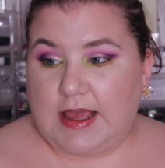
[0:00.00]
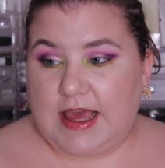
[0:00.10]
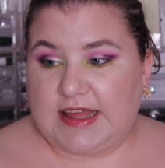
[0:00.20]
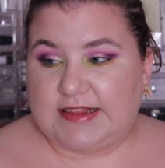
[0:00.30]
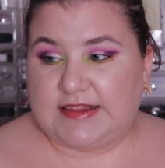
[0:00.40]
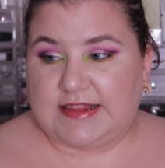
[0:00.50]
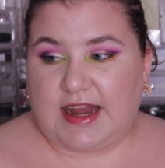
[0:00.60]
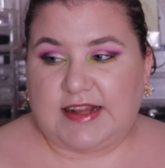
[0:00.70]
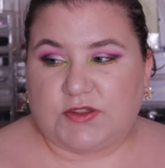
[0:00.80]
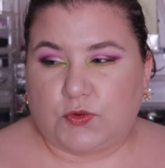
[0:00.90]
And
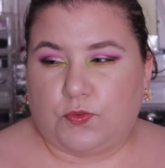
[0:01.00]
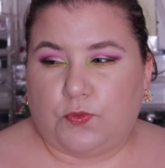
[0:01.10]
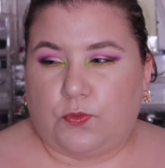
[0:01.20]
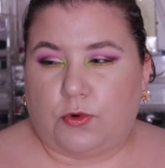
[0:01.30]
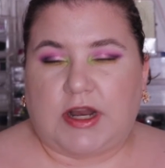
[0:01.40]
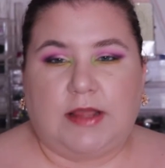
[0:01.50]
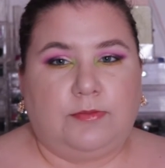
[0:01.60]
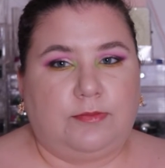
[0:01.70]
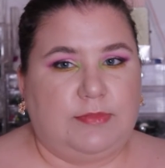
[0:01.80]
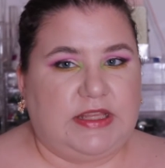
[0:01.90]
that is what I
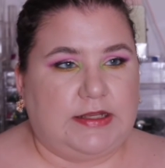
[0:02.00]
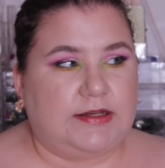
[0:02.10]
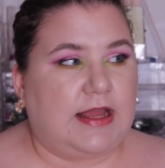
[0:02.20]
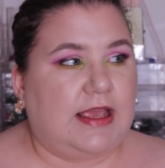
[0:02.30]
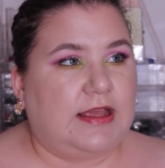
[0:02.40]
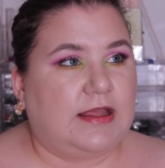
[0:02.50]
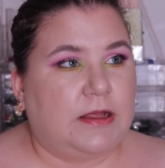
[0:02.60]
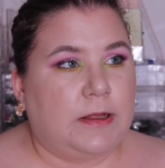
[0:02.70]
mean. Like,